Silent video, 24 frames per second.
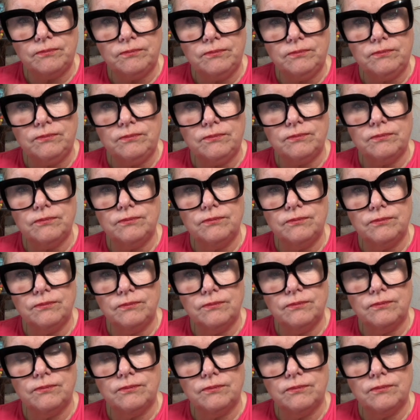
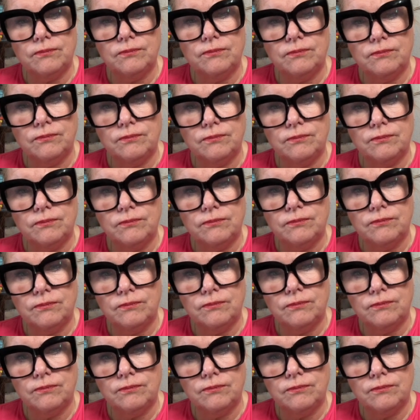
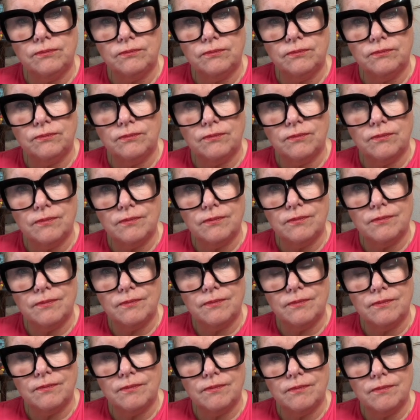
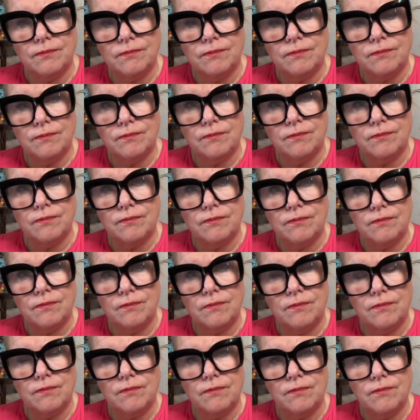
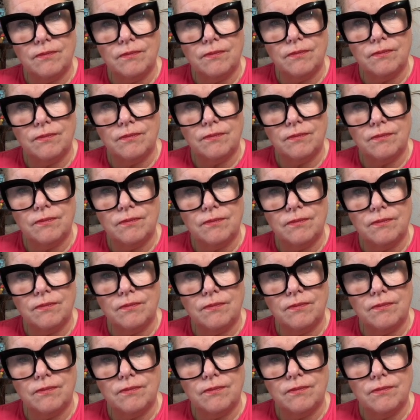
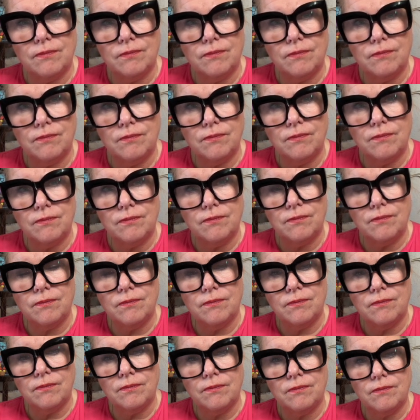
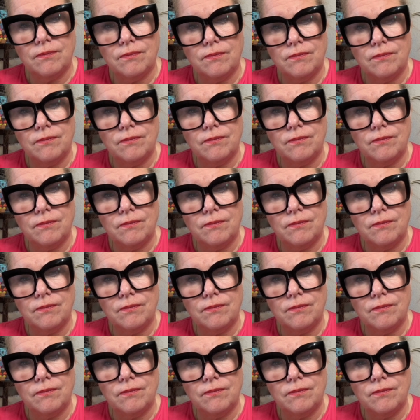(not speaking)